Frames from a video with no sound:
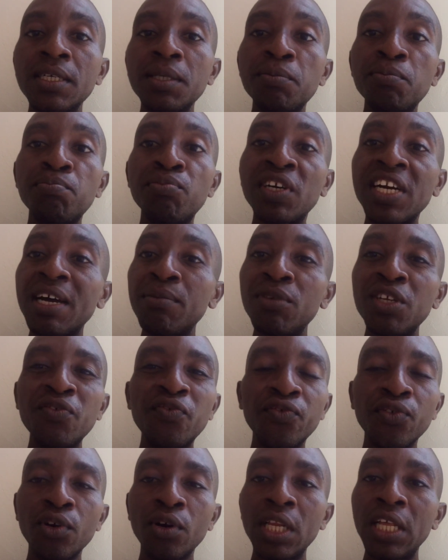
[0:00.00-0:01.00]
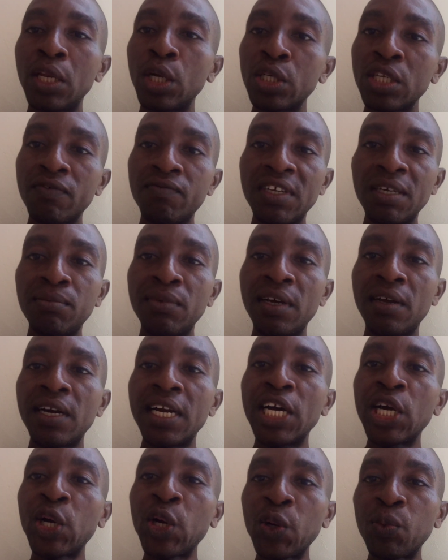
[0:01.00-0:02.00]
Pyramid Fall, a lot of them,
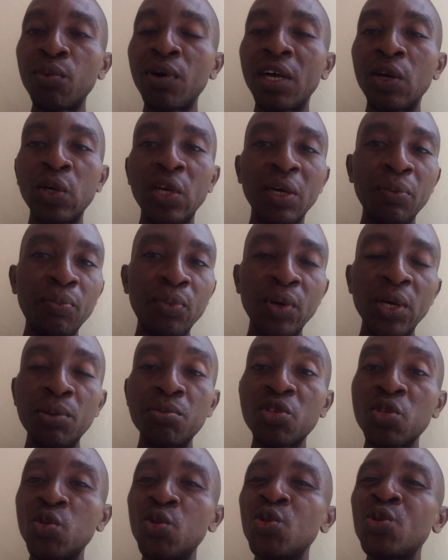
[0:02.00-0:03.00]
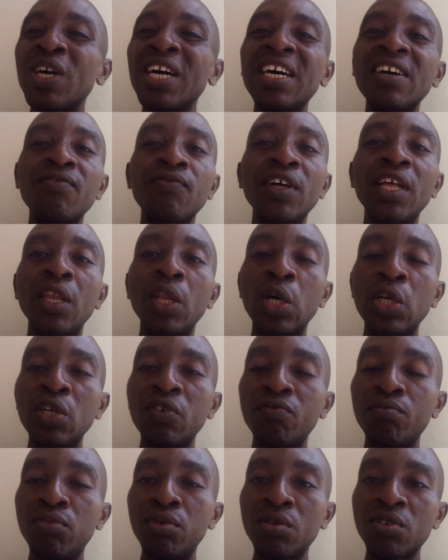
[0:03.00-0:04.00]
Naira and Kobo and other poems. You have a lot
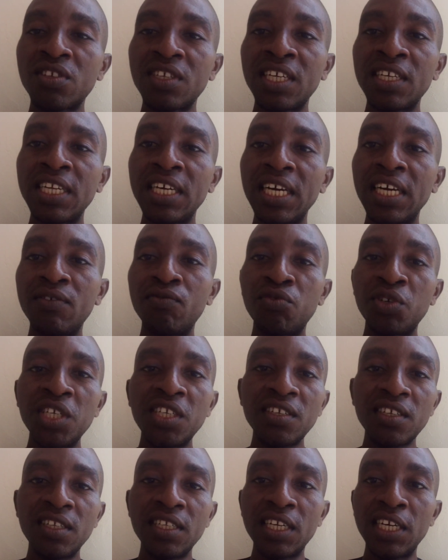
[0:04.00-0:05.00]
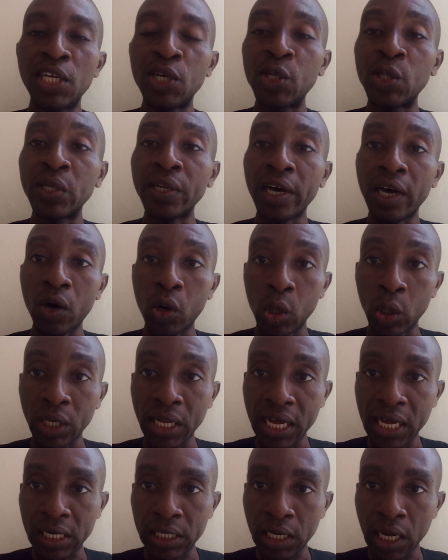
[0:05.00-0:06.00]
of books that I've written around
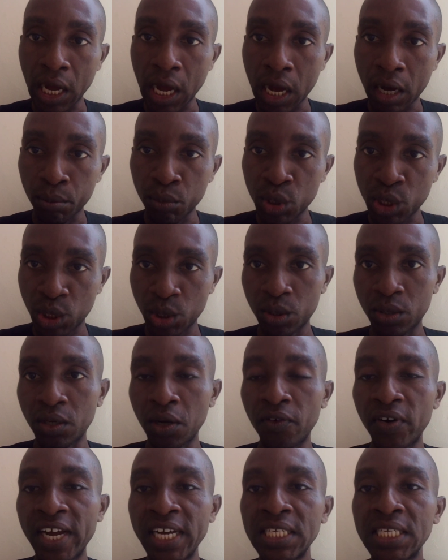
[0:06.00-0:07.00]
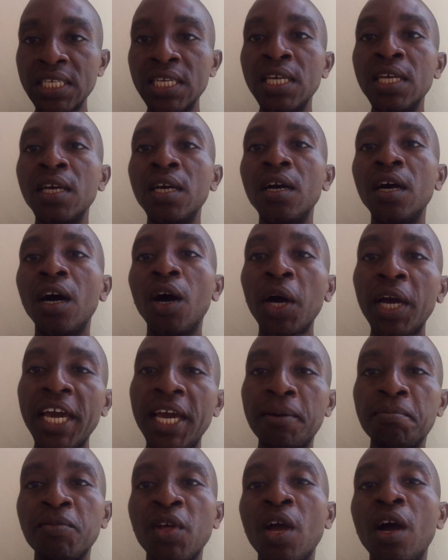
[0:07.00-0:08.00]
on Amazon. All right,
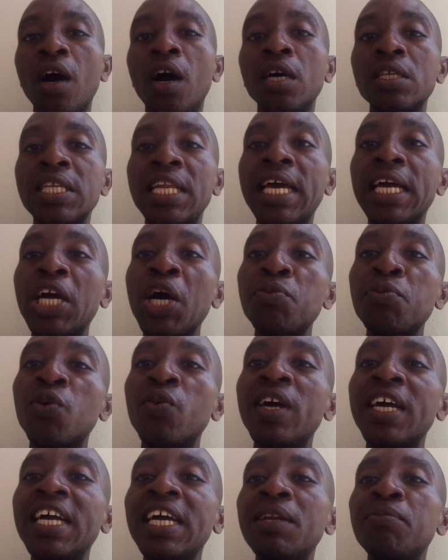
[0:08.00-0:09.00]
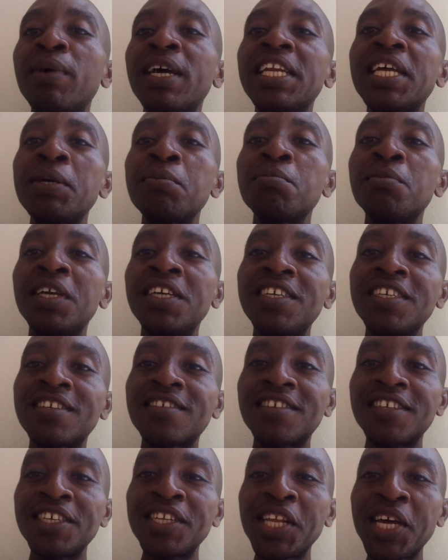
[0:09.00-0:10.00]
okay, until I come your way again, my name is
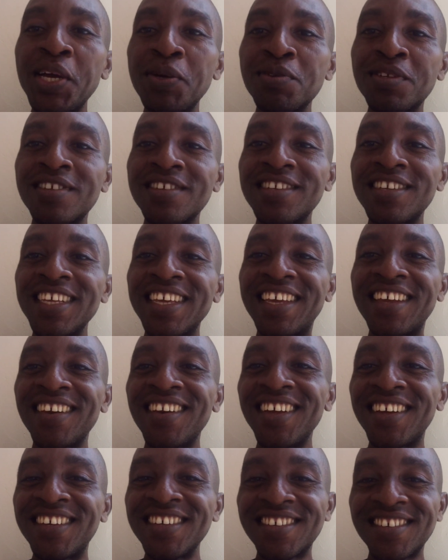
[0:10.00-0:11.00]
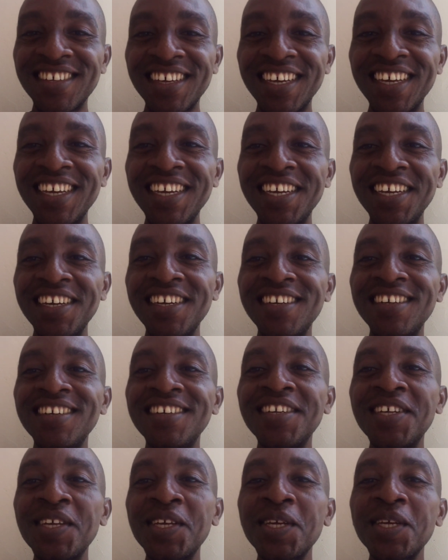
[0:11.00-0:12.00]
still MC Licky
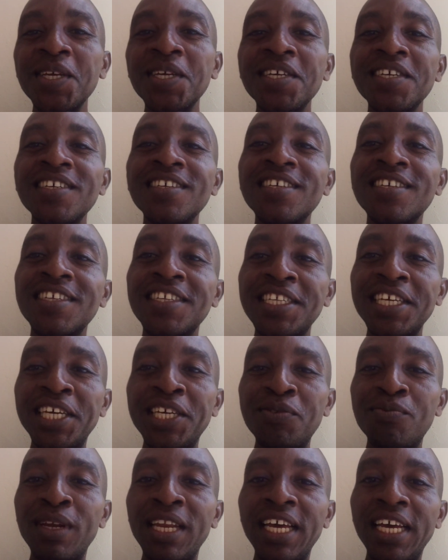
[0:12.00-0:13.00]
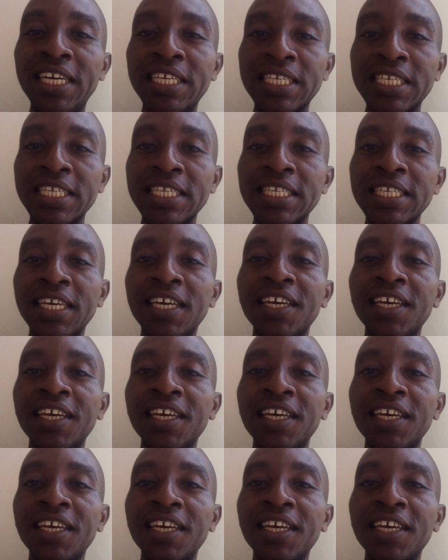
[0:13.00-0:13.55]
saying stay blessed.